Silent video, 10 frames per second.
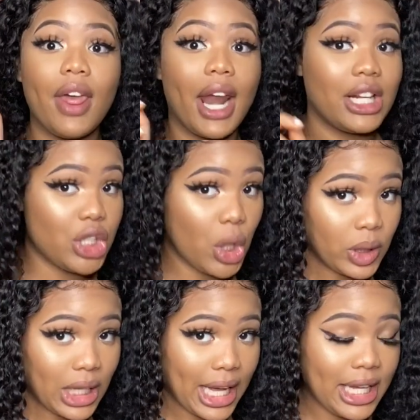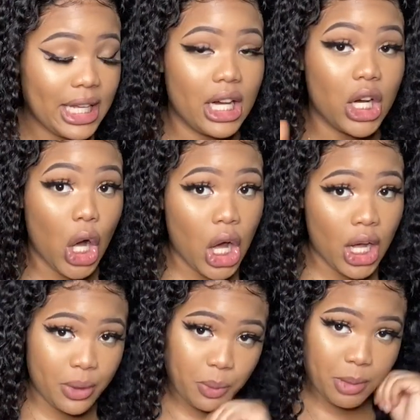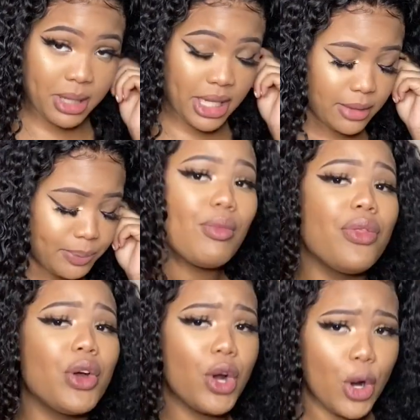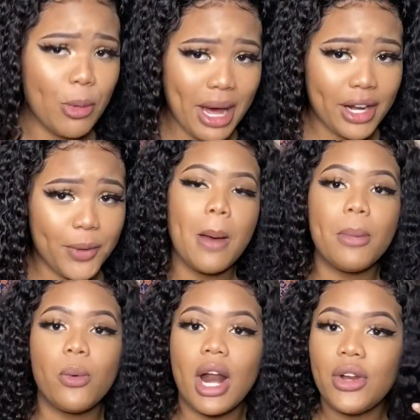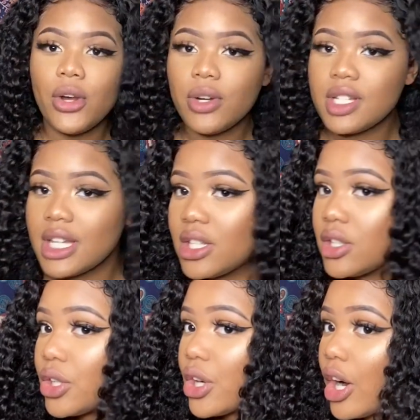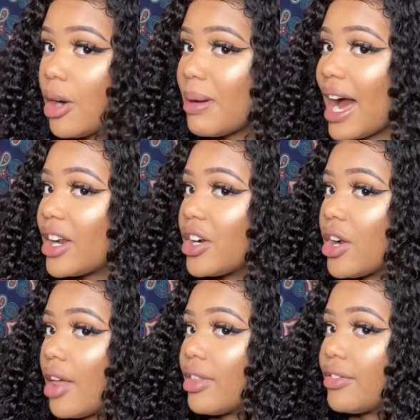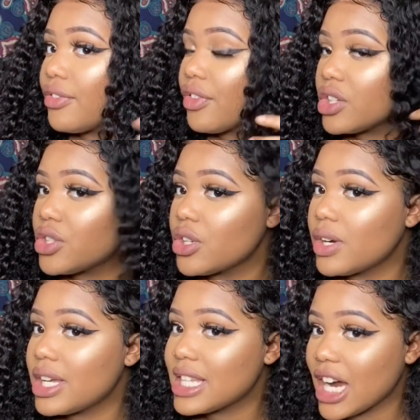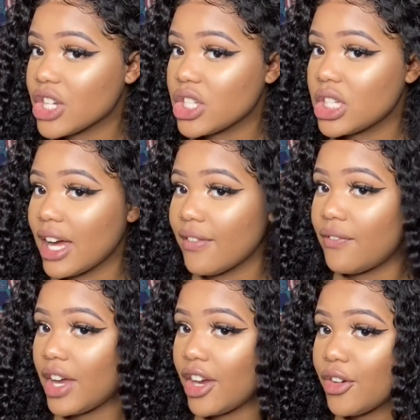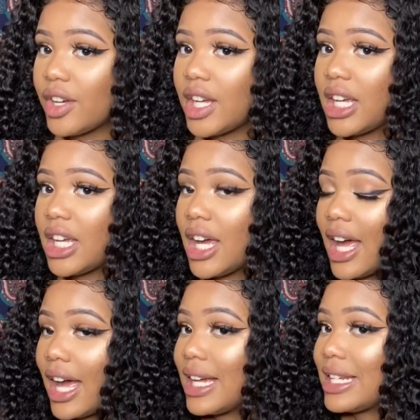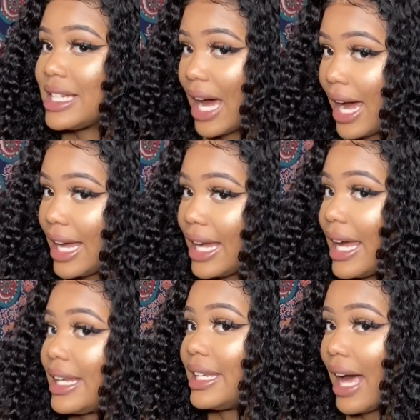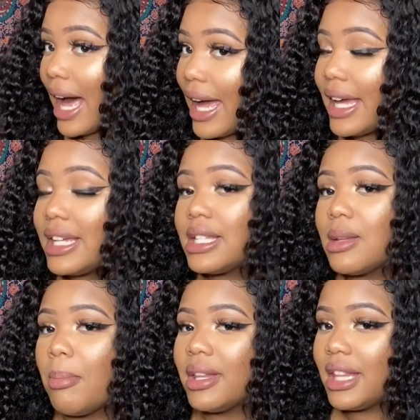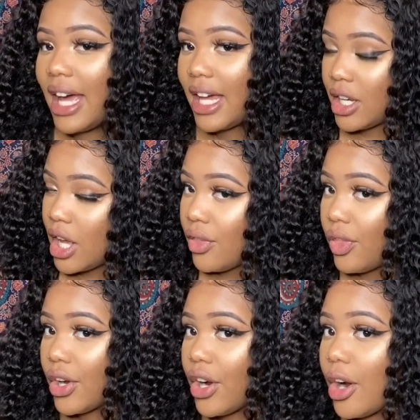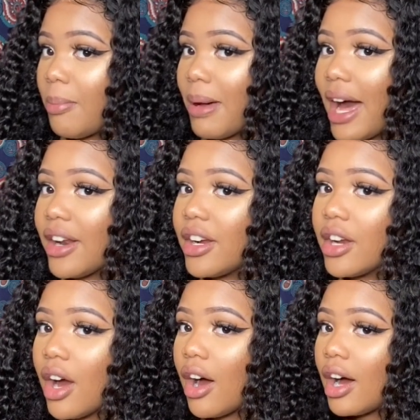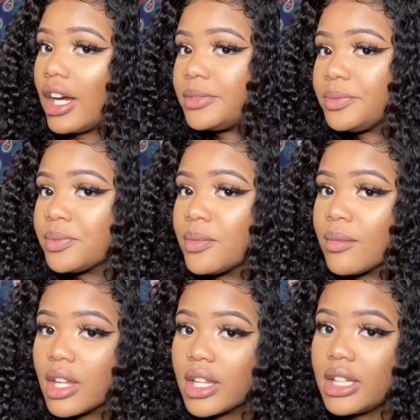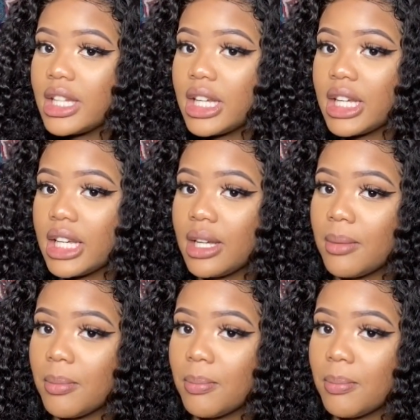that I don't like, a con, would be the curl pattern. But what I noticed is the curl pattern on the frontal is actually like very tight and nice, but then the curl pattern on the